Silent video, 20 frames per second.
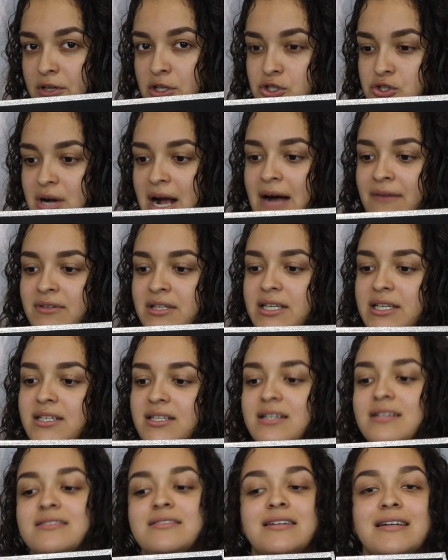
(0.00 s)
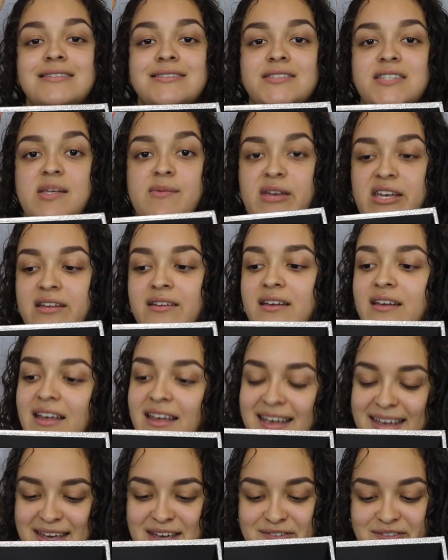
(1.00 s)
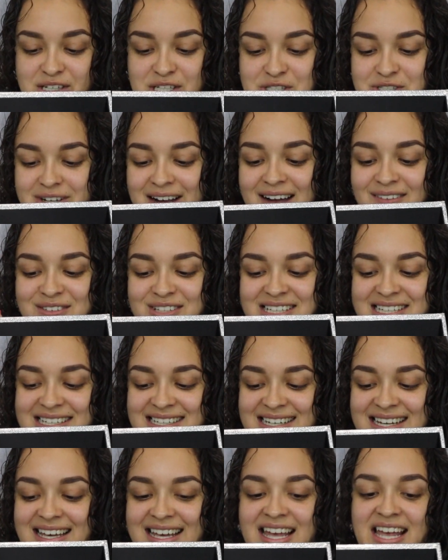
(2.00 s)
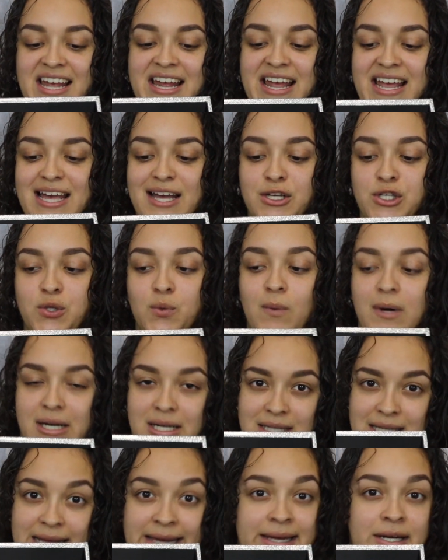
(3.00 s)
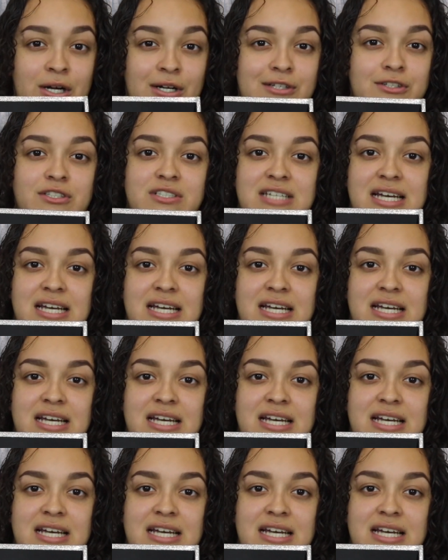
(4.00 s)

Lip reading: traveling. Can you see me? If you're traveling and you want to lay it on your